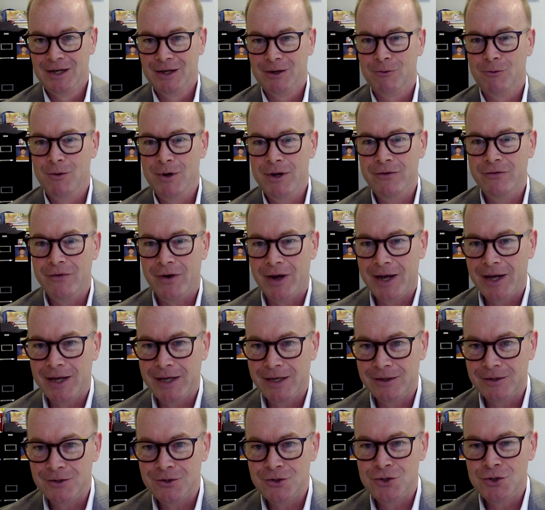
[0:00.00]

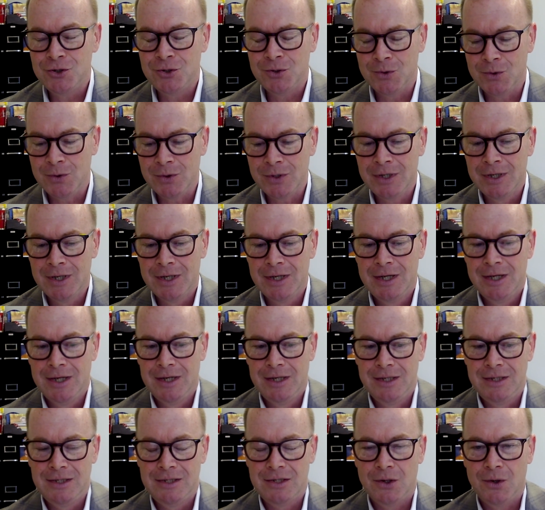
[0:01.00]
refi in June.
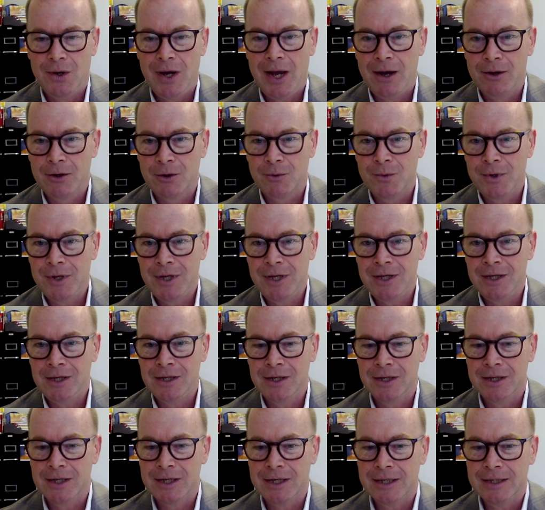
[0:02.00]
So how do
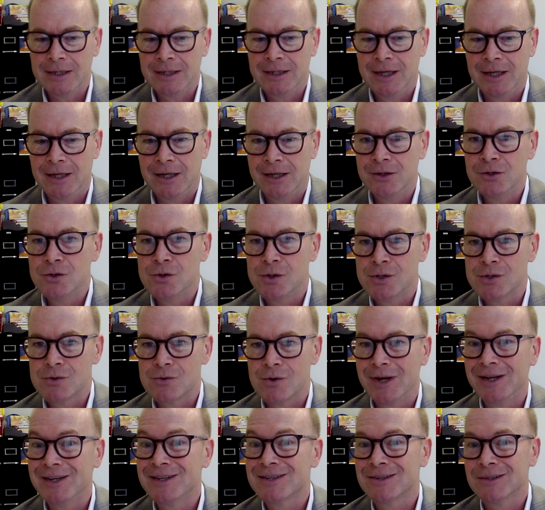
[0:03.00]
we get interest
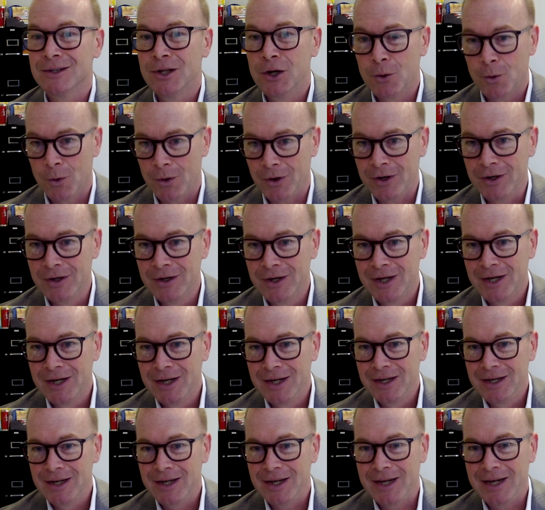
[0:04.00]
rates lower?
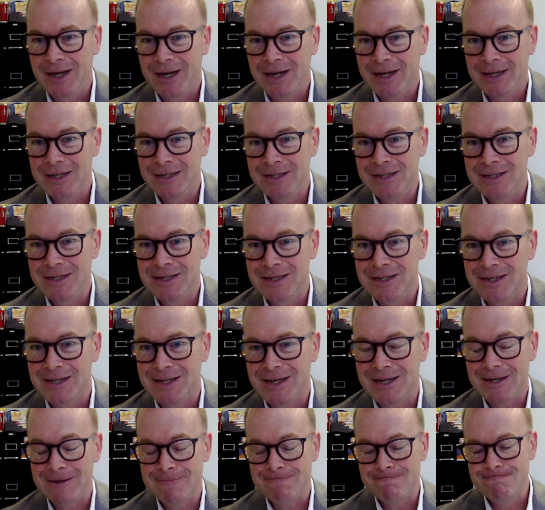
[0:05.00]
And
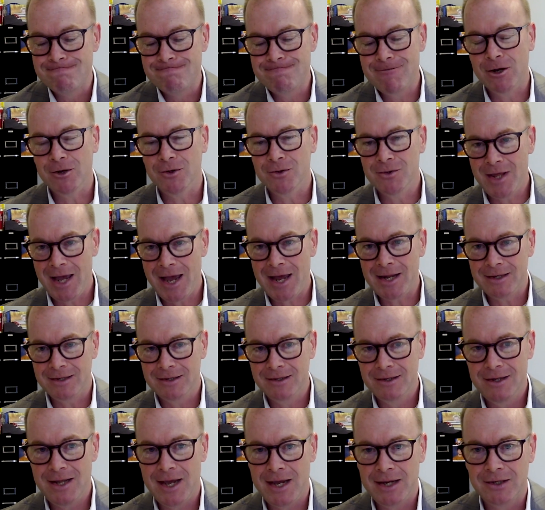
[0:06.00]

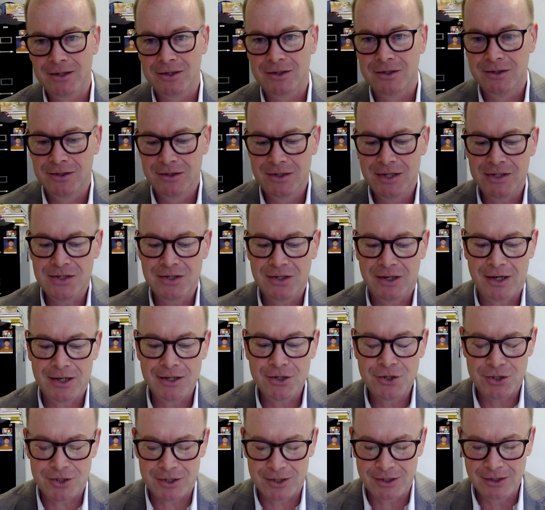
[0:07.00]
that
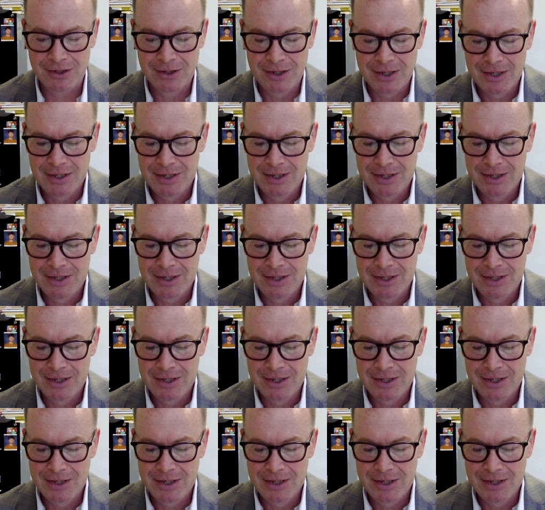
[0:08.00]
discussion